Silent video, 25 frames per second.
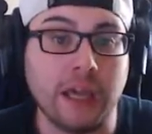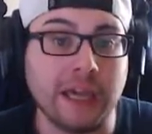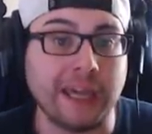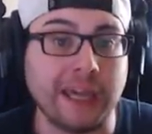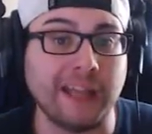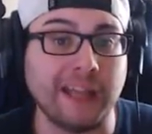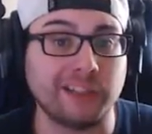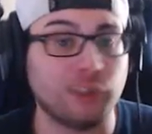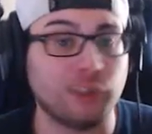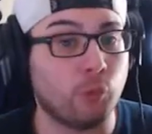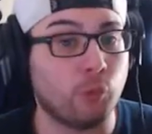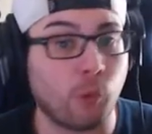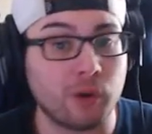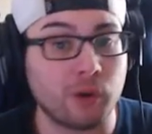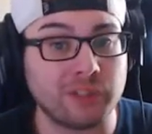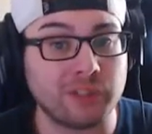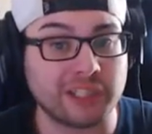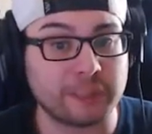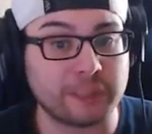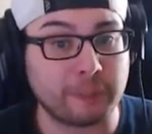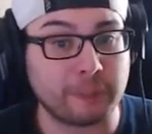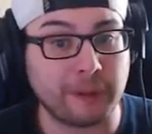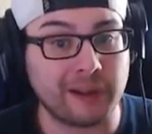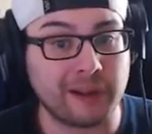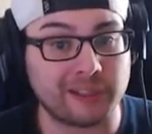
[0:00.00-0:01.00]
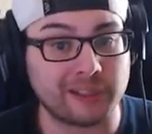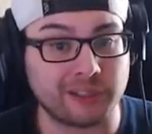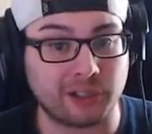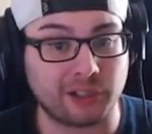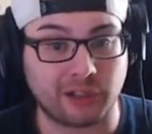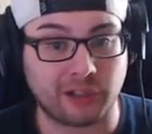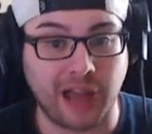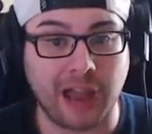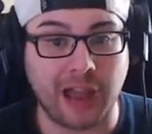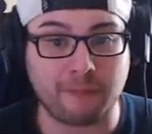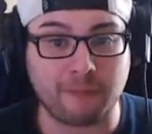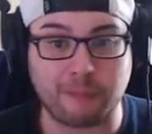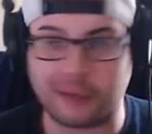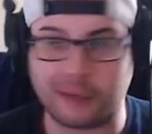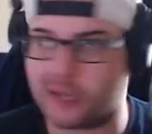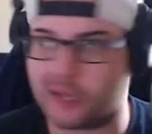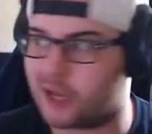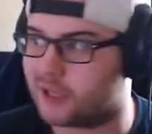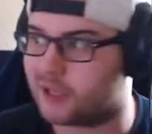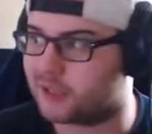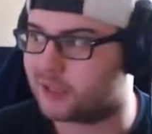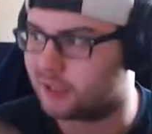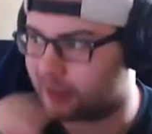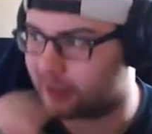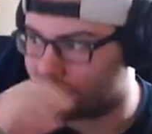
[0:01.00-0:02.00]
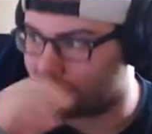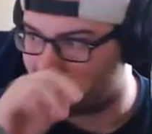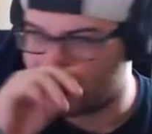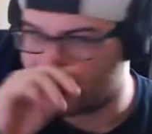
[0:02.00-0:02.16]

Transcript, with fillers: it's the worst experience in your life because